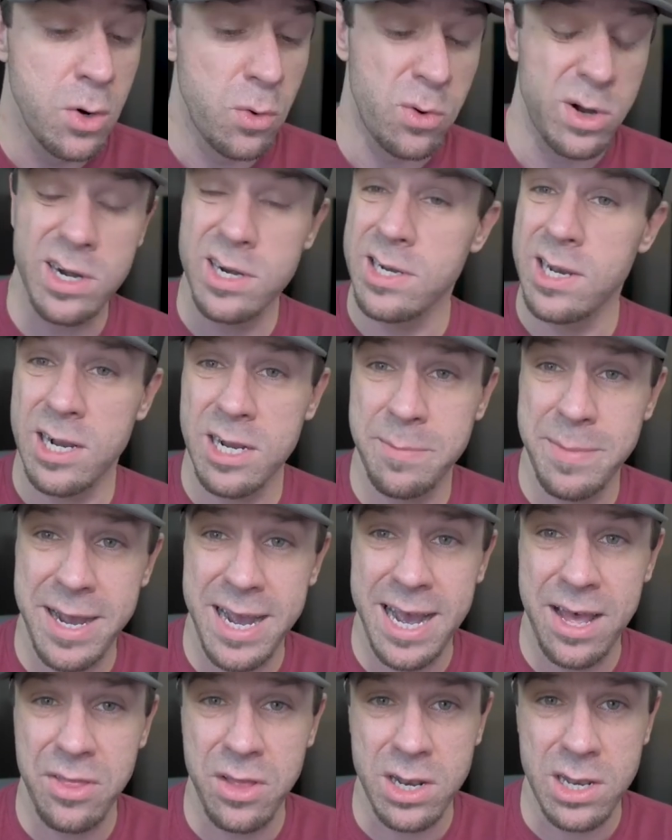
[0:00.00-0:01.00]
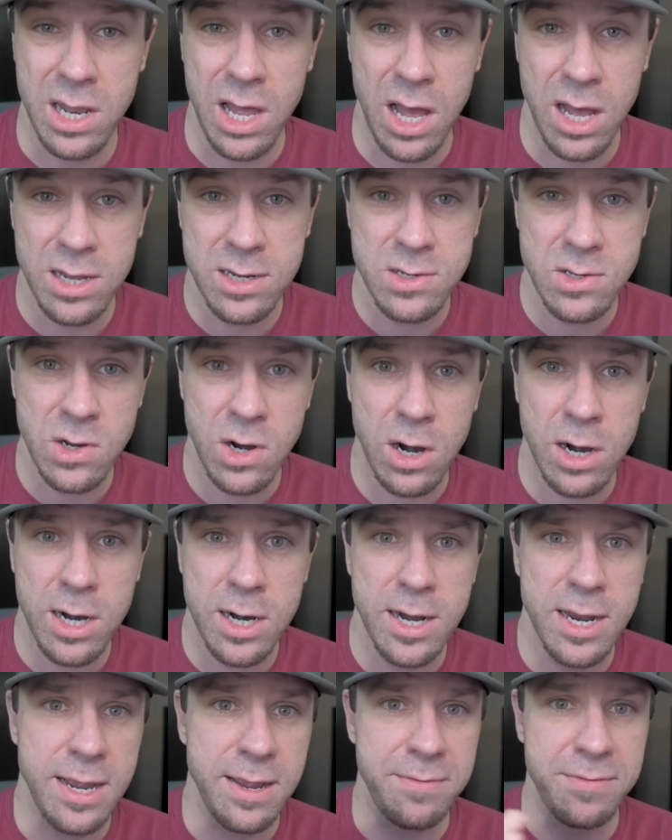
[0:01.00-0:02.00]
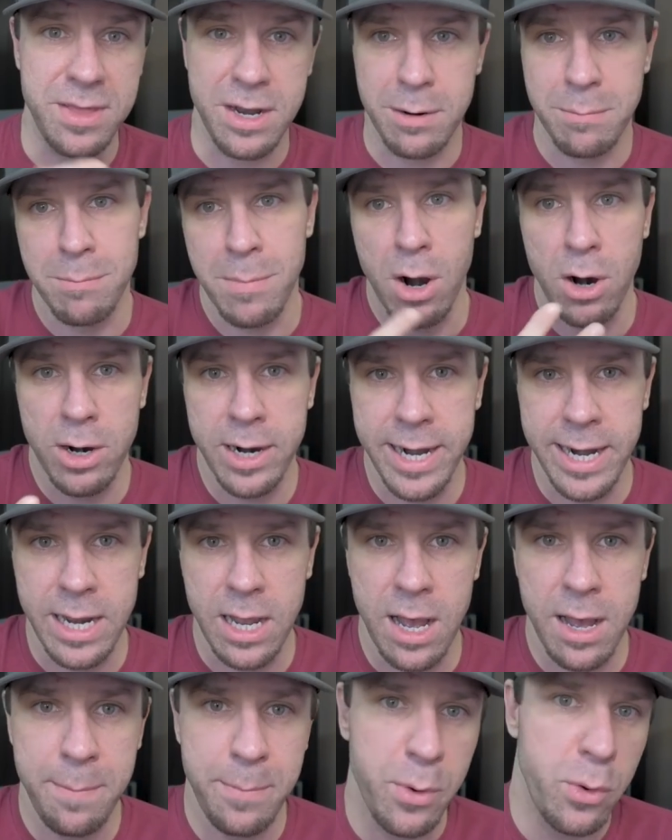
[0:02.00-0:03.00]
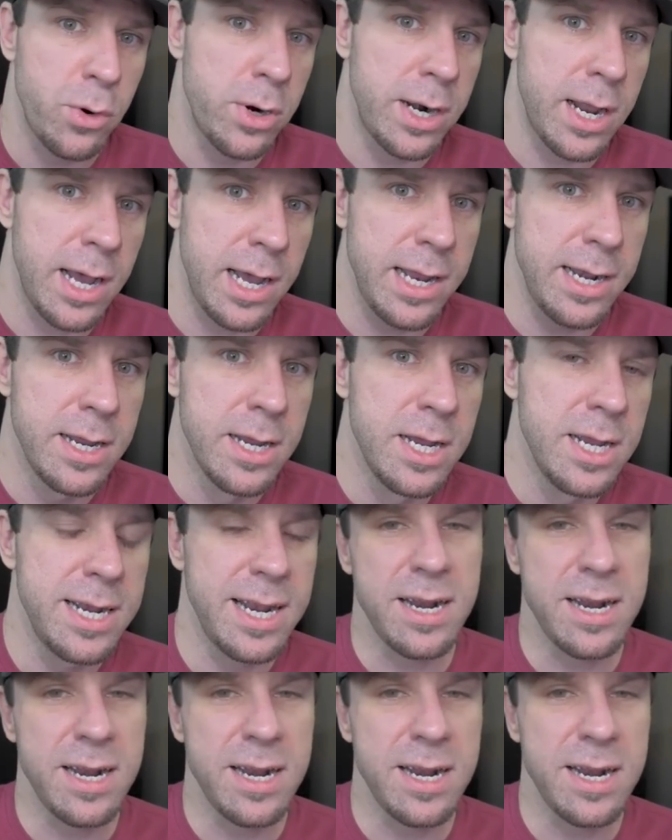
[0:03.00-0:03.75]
We're gonna talk about how the lugs are, if they're marring up or not.